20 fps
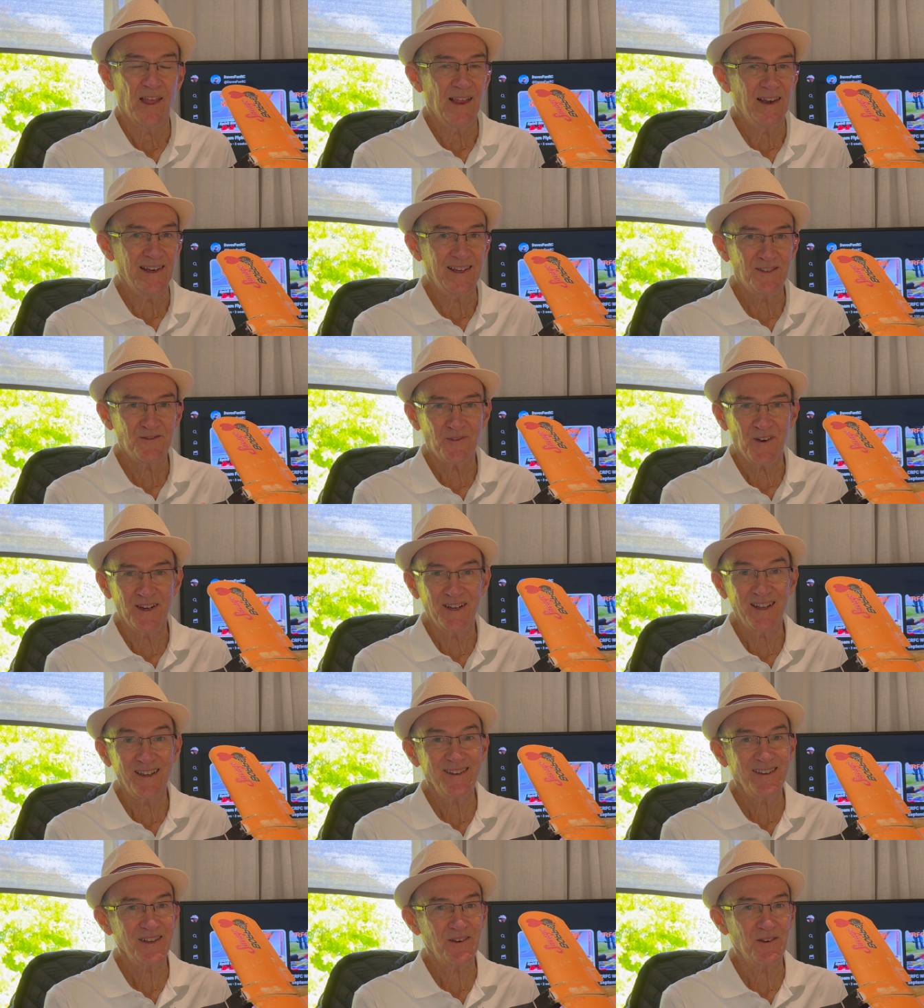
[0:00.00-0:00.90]
Let's find
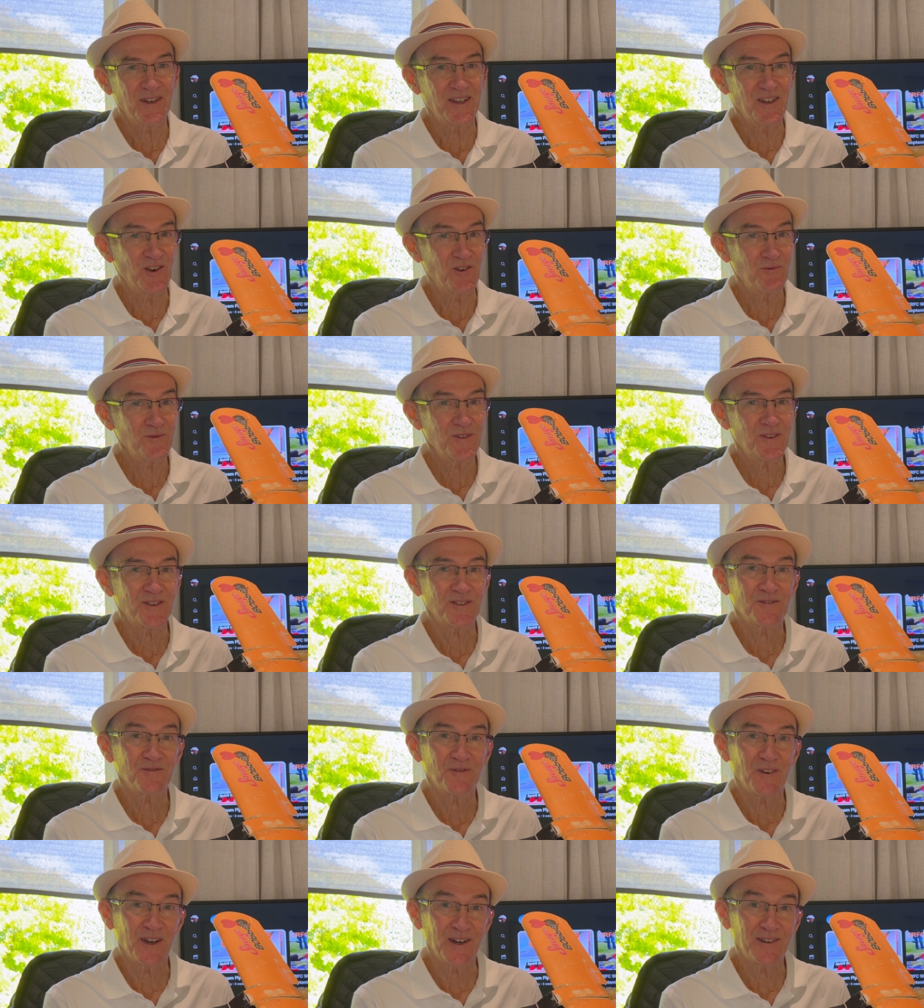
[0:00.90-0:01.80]
out how I get on with
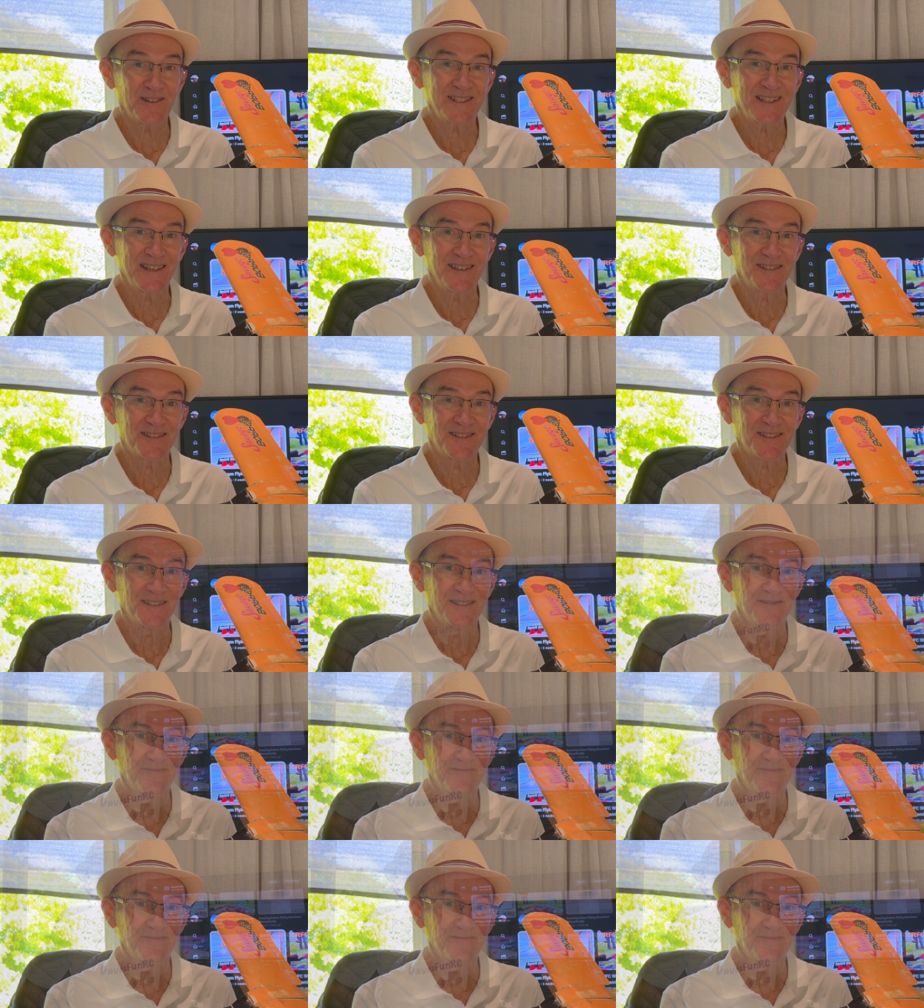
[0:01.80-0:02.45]
this final test.